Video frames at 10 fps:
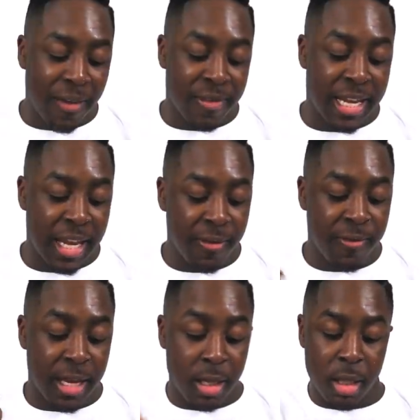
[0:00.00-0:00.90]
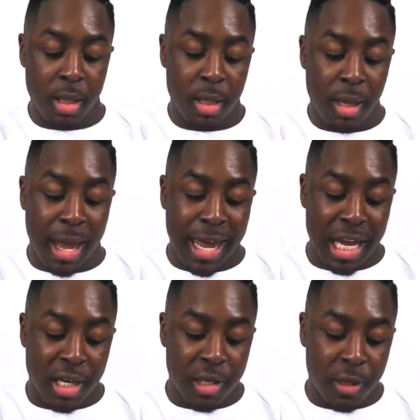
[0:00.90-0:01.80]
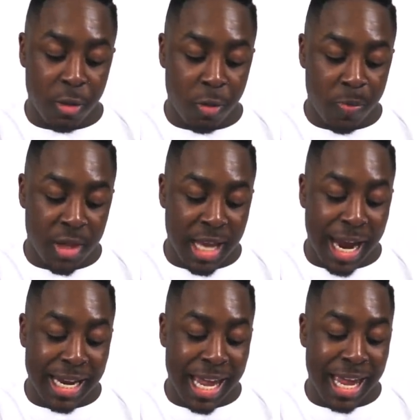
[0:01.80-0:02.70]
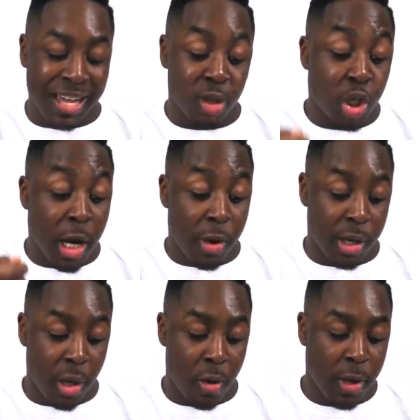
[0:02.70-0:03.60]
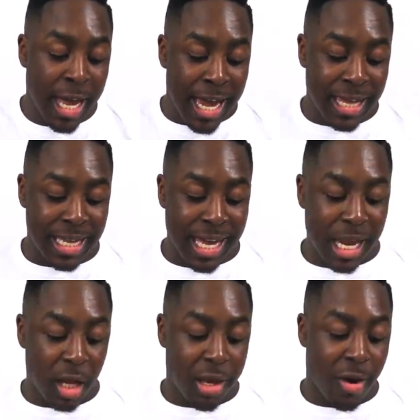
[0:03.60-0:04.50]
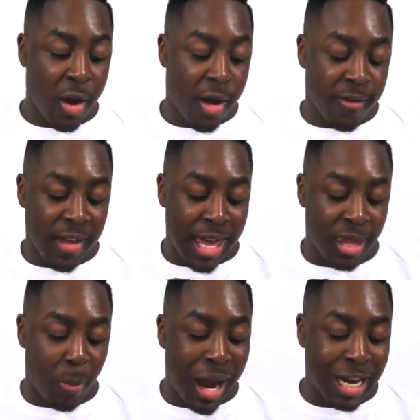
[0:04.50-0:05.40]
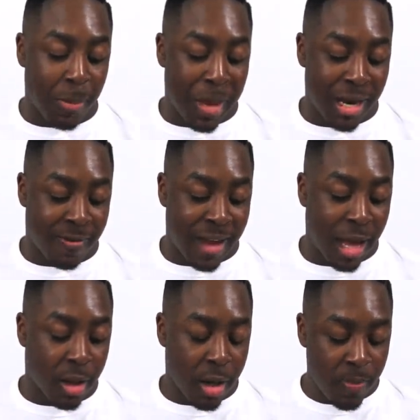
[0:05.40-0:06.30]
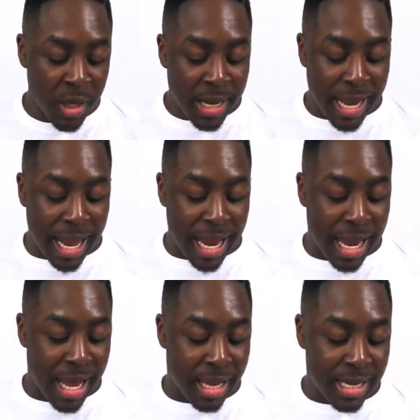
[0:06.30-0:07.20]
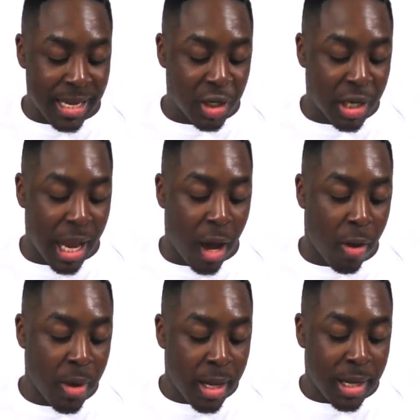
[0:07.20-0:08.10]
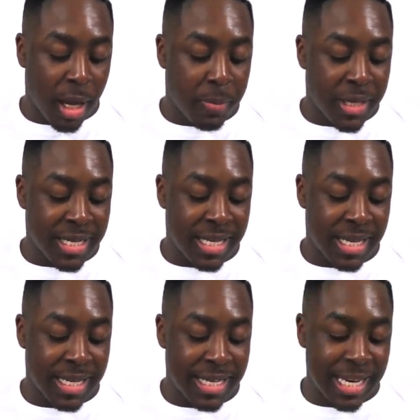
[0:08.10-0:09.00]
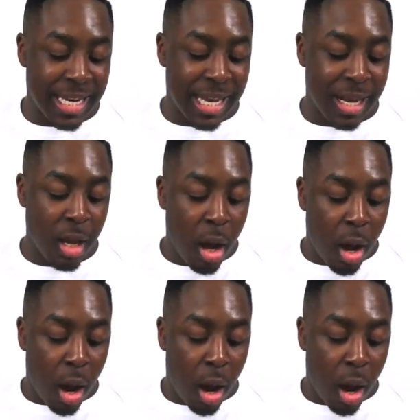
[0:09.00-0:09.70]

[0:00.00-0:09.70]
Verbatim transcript: have given into thine hand Jericho, and the king thereof, and the mighty men of valor, and he shall compass the city,